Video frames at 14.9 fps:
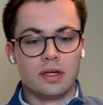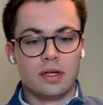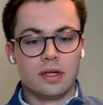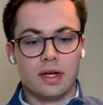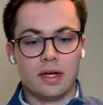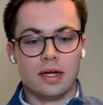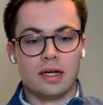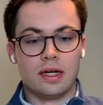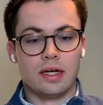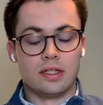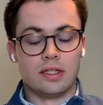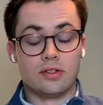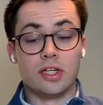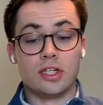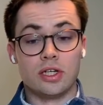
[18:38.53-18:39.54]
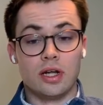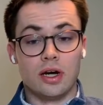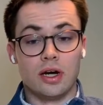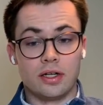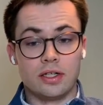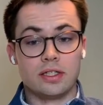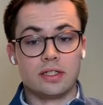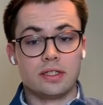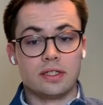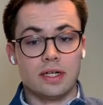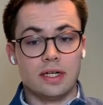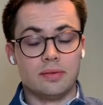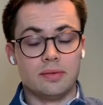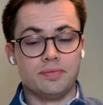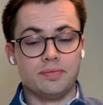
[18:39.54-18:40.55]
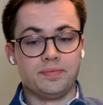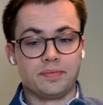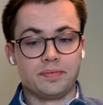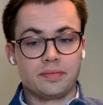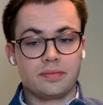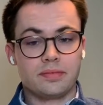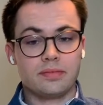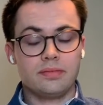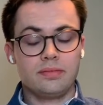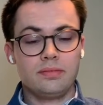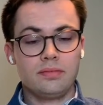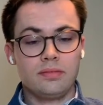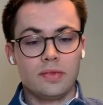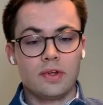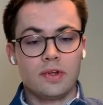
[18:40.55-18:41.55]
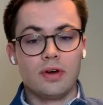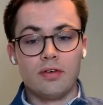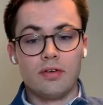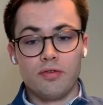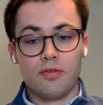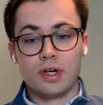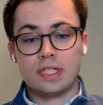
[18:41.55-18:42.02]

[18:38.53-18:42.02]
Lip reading: the digital artists. For